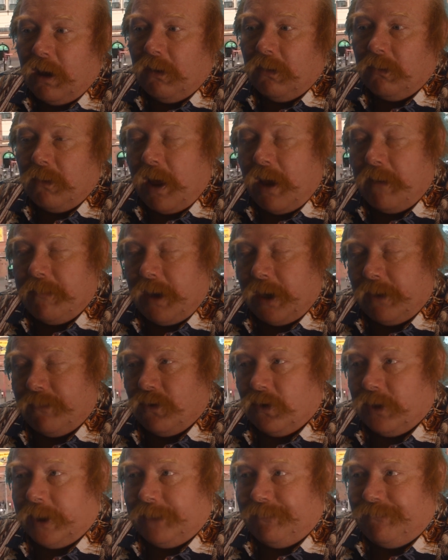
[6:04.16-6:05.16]
Well I might have
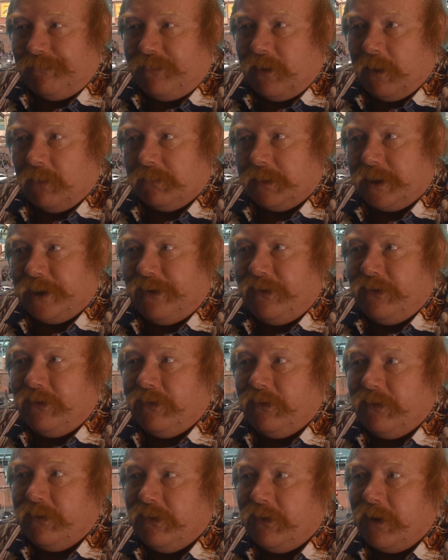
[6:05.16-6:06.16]
already filmed it
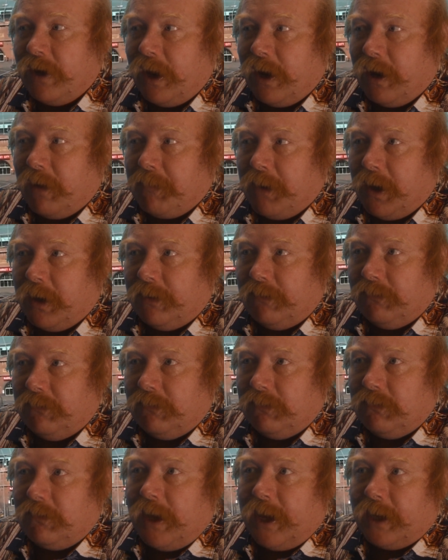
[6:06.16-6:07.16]
and I might
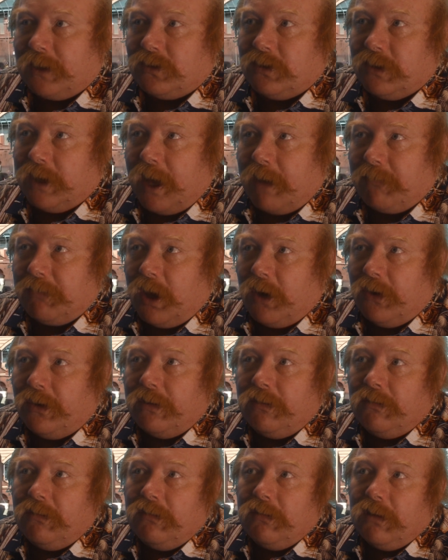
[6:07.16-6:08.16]
actually upload
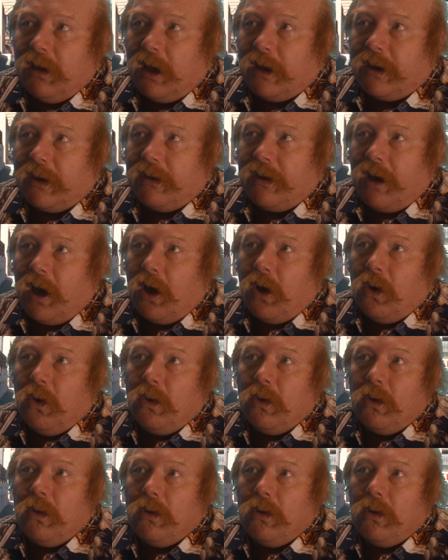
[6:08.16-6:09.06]
it. I don't know.